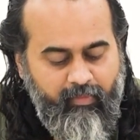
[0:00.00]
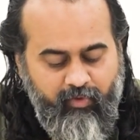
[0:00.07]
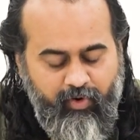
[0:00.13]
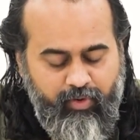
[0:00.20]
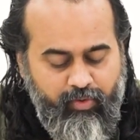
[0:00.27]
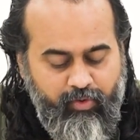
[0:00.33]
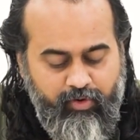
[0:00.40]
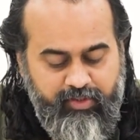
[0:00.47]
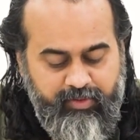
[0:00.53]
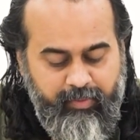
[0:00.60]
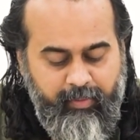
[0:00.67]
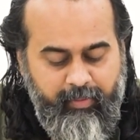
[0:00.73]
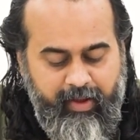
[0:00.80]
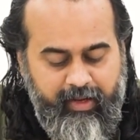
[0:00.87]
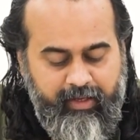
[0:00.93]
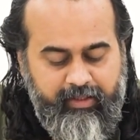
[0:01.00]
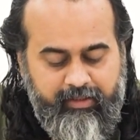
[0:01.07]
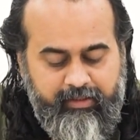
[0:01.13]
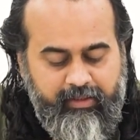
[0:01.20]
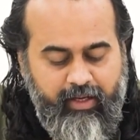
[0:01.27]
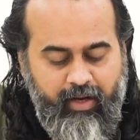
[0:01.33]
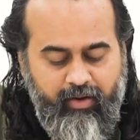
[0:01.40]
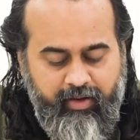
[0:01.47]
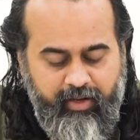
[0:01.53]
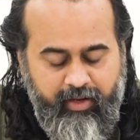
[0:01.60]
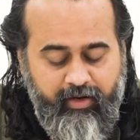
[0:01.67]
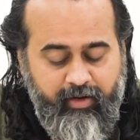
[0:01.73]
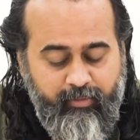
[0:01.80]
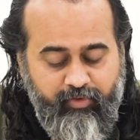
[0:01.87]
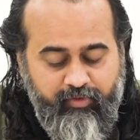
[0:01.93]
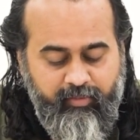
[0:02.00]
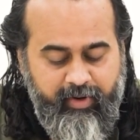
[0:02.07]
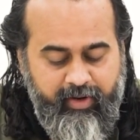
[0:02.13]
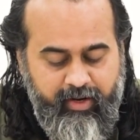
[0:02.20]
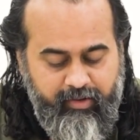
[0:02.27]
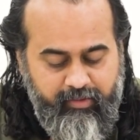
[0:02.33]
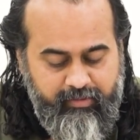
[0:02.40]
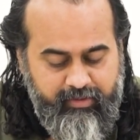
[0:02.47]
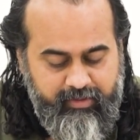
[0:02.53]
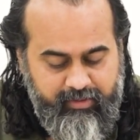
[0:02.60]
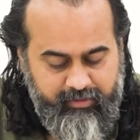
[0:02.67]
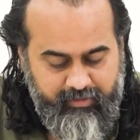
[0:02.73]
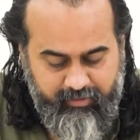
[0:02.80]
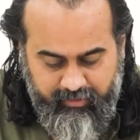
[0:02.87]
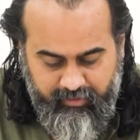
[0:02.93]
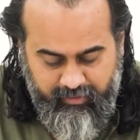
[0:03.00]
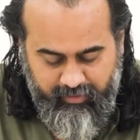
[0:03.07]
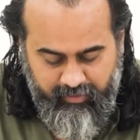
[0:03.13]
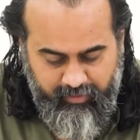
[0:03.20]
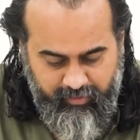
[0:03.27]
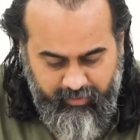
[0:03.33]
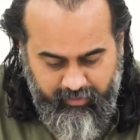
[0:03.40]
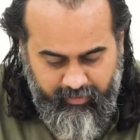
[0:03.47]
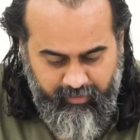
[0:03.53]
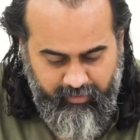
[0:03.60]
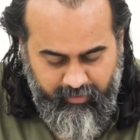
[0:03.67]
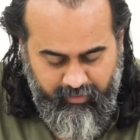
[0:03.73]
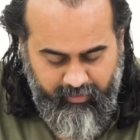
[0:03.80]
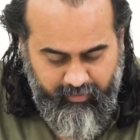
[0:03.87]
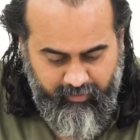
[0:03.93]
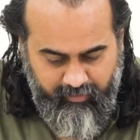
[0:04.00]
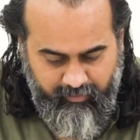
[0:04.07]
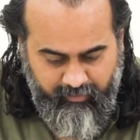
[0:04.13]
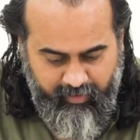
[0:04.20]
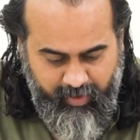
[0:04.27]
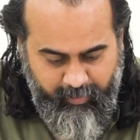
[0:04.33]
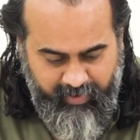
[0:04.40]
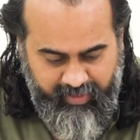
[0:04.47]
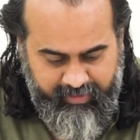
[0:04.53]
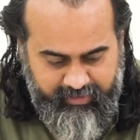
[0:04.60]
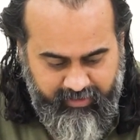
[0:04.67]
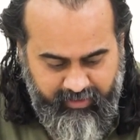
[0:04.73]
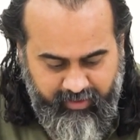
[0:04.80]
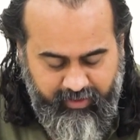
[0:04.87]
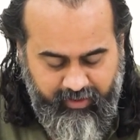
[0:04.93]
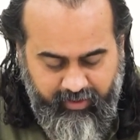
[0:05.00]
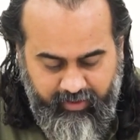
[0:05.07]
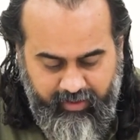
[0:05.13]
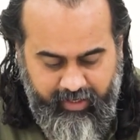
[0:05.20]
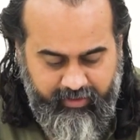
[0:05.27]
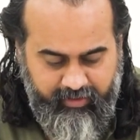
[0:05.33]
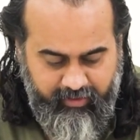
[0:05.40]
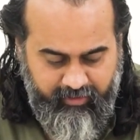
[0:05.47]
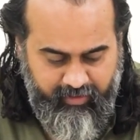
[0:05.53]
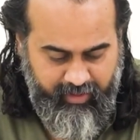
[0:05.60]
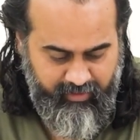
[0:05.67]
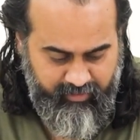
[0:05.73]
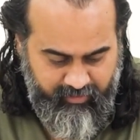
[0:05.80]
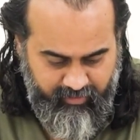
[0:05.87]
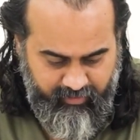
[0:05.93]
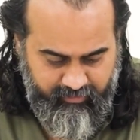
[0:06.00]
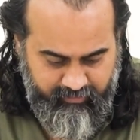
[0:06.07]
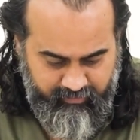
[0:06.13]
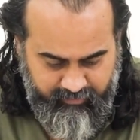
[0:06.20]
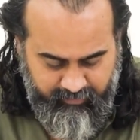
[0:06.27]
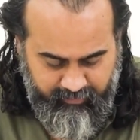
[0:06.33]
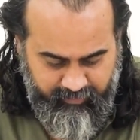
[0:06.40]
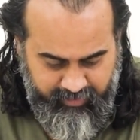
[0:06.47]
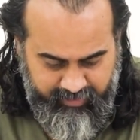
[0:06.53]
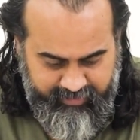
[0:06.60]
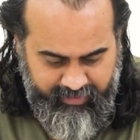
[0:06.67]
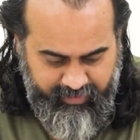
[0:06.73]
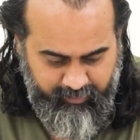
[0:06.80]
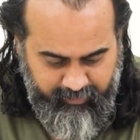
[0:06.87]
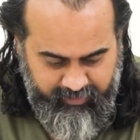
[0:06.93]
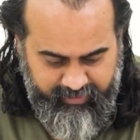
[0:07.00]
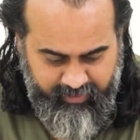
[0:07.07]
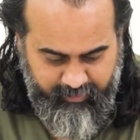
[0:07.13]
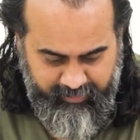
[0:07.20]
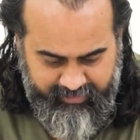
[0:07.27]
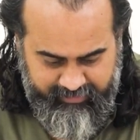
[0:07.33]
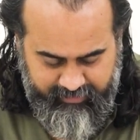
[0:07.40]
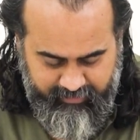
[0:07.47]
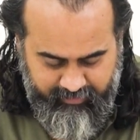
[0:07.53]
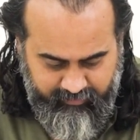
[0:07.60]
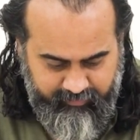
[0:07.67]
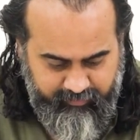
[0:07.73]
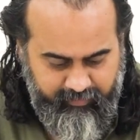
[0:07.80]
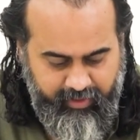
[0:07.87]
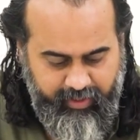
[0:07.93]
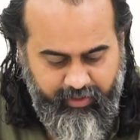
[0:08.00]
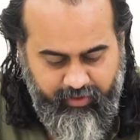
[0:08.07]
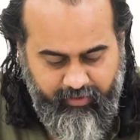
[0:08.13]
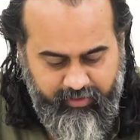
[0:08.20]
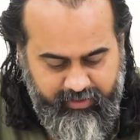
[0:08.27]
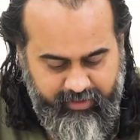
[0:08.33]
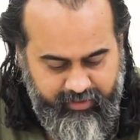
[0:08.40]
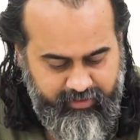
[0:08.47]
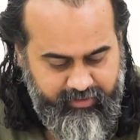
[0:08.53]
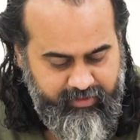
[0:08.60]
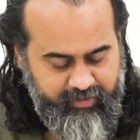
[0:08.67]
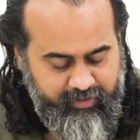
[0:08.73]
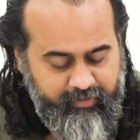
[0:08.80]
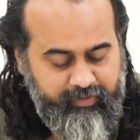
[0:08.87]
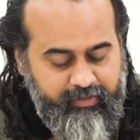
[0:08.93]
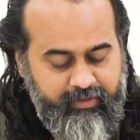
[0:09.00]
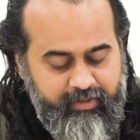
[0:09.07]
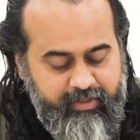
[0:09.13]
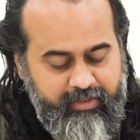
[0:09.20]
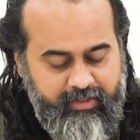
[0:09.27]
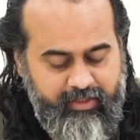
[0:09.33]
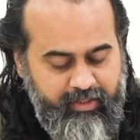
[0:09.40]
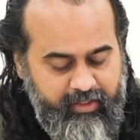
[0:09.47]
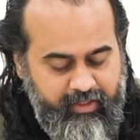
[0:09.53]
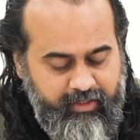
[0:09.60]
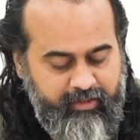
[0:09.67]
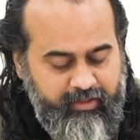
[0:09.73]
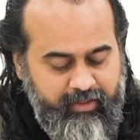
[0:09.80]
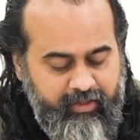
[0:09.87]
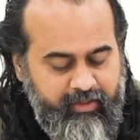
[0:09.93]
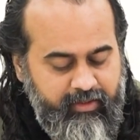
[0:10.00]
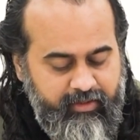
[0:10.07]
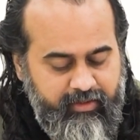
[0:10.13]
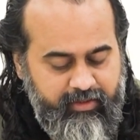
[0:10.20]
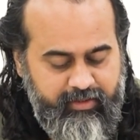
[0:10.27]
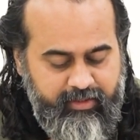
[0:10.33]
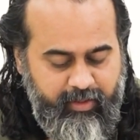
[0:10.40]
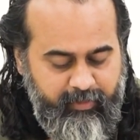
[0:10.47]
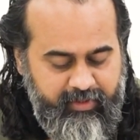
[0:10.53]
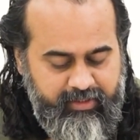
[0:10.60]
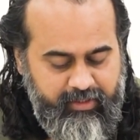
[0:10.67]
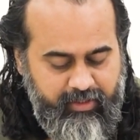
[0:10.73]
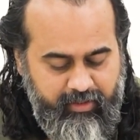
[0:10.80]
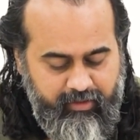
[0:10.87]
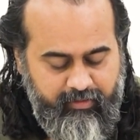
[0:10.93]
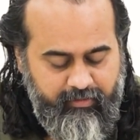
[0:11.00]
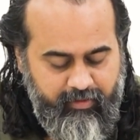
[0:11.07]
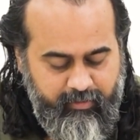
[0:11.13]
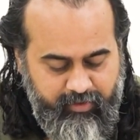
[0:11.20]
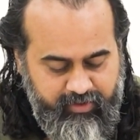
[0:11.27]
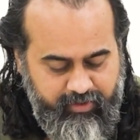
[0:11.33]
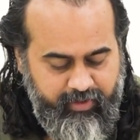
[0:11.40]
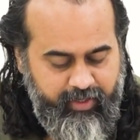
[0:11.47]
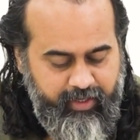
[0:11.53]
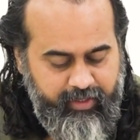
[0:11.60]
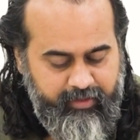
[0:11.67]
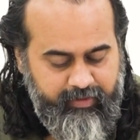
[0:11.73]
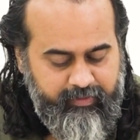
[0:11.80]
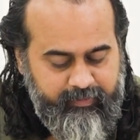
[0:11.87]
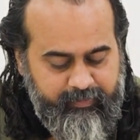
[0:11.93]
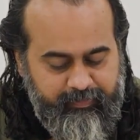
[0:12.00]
What holds me back? How can I remove my doubts? Why am I hesitating in acting right now? Please help me see myself. Thank you, Acharya ji. Seeker, Jamie Sirat from Australia.